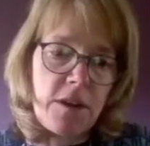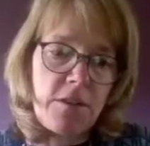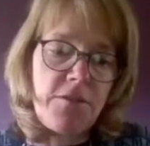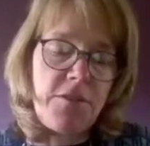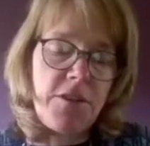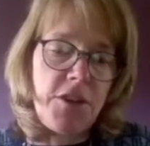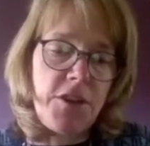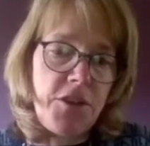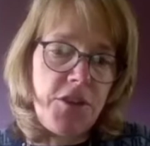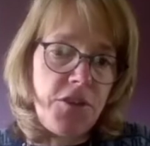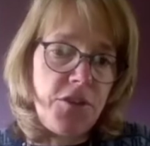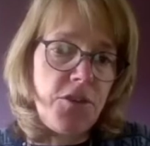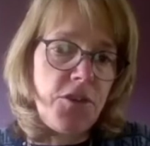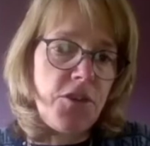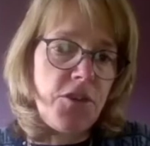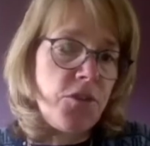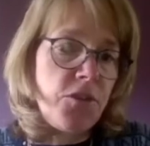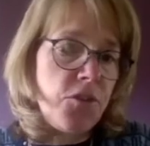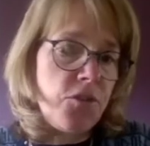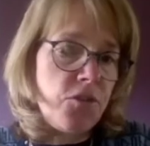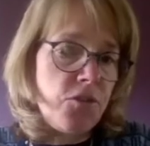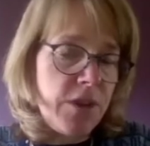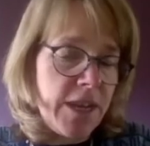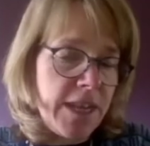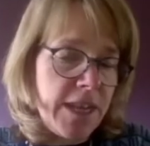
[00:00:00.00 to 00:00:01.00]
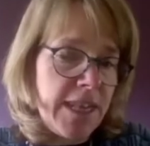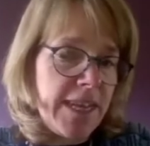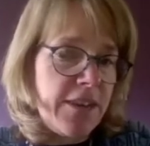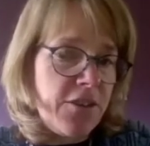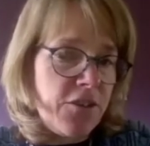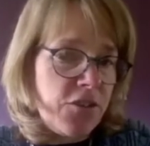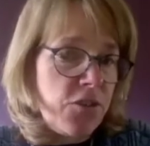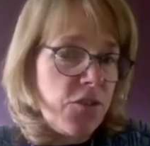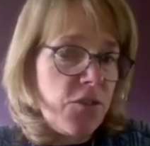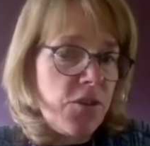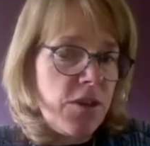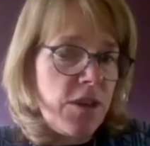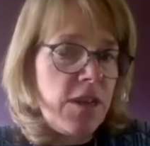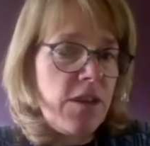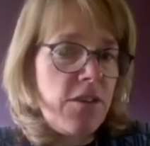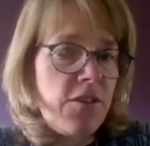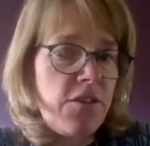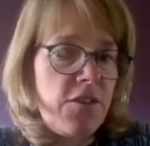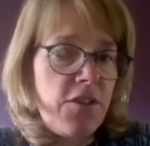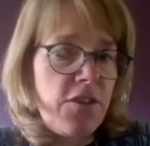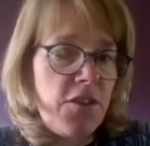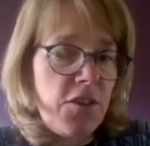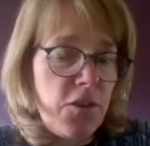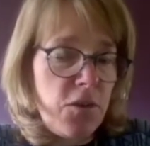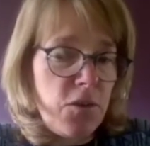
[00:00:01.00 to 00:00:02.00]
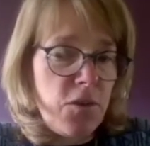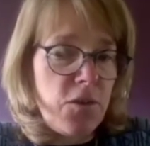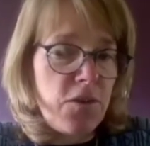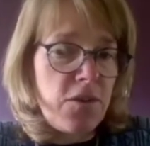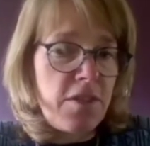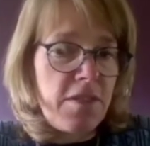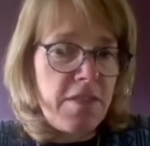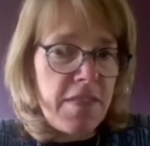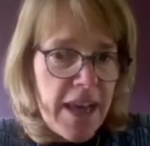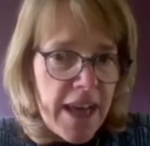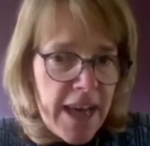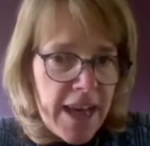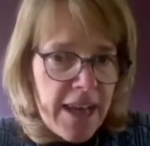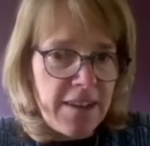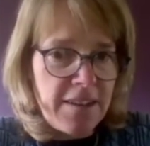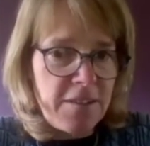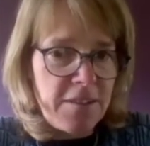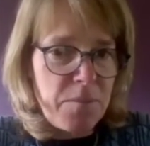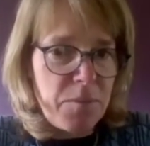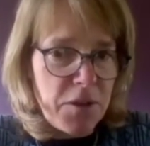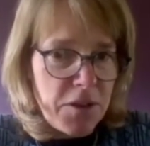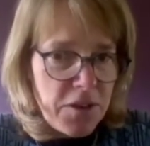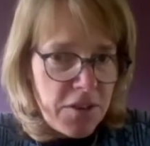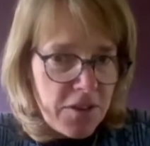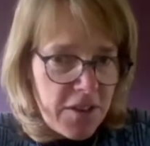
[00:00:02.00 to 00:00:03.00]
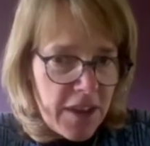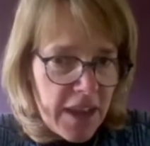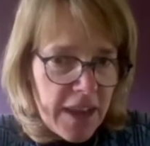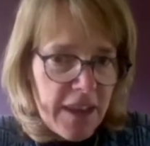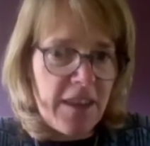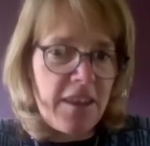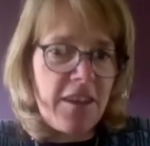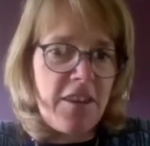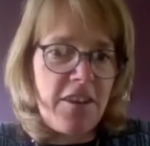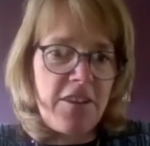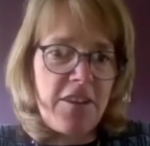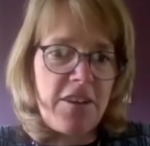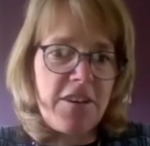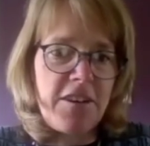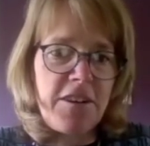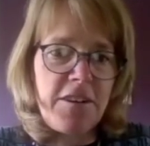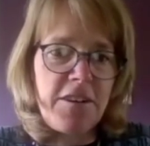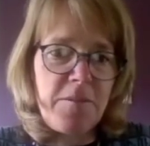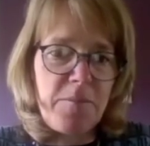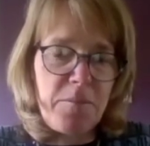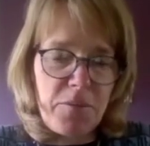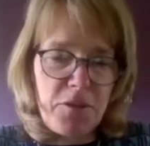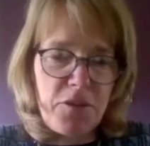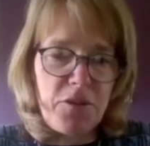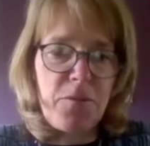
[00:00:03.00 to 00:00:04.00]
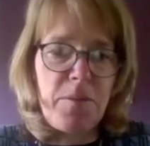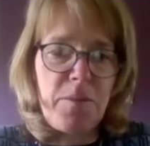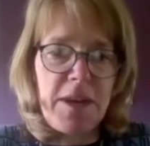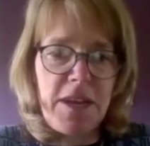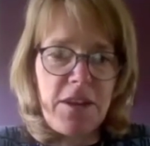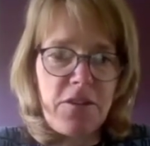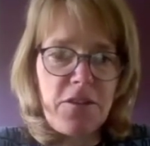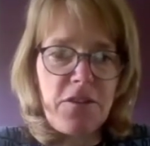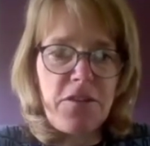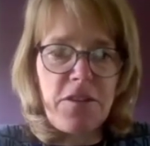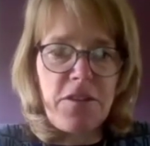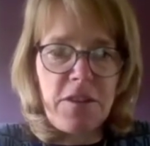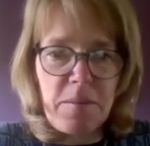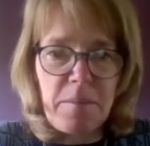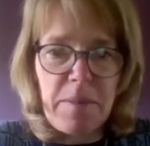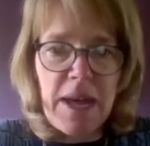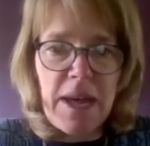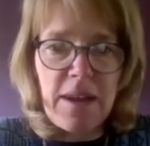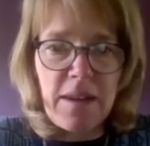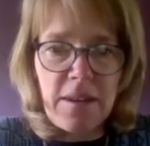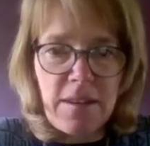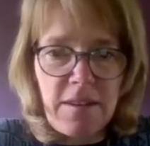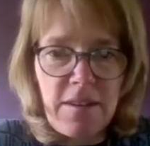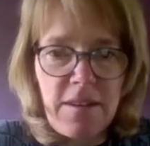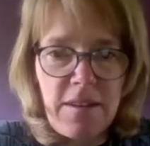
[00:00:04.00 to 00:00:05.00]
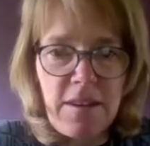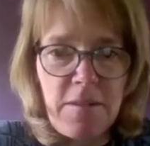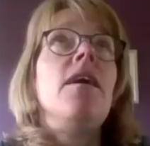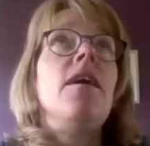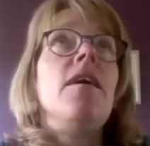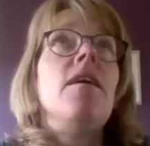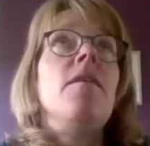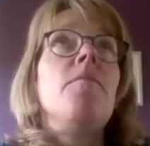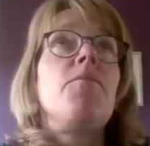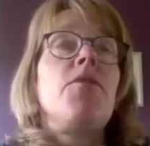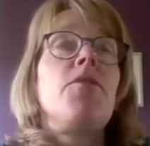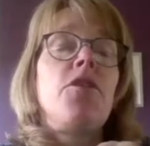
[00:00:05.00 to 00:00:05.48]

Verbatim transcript: for you, you really do need to use that particular probiotic bacterium.